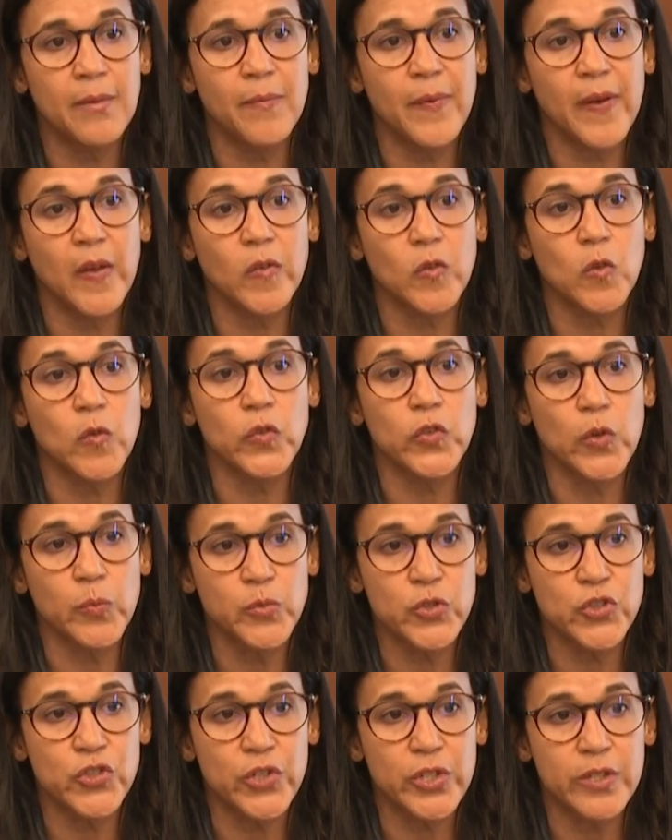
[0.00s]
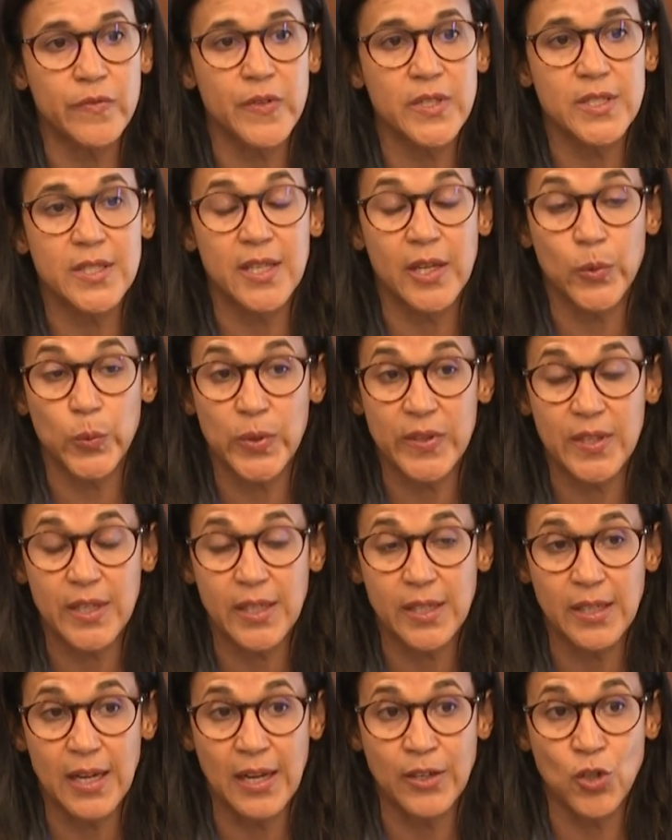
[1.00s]
based on some surveys that we
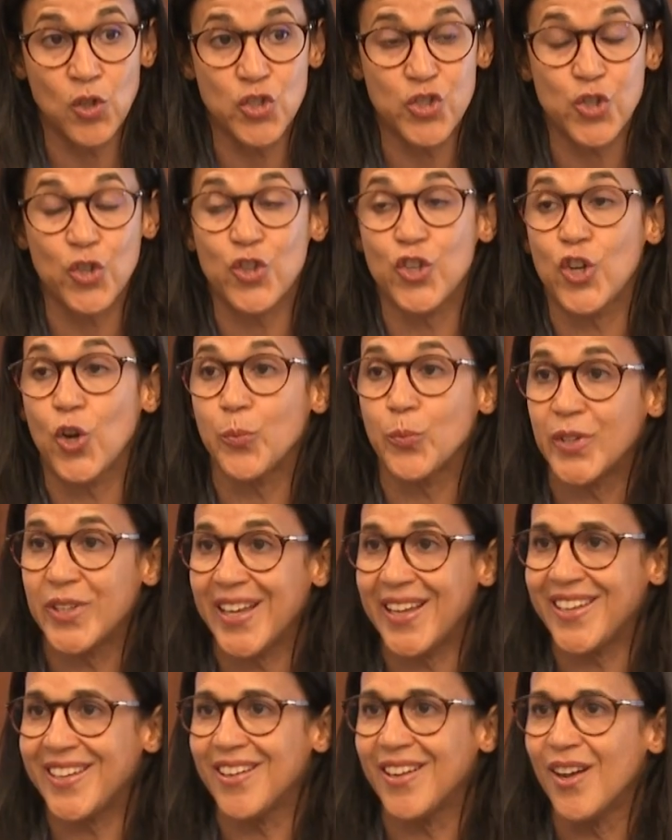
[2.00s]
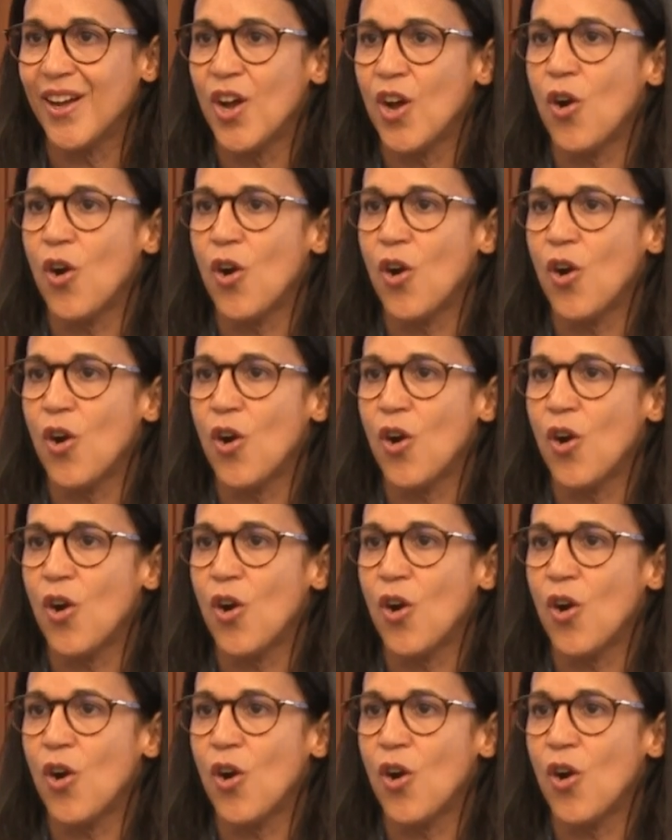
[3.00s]
did, and also the update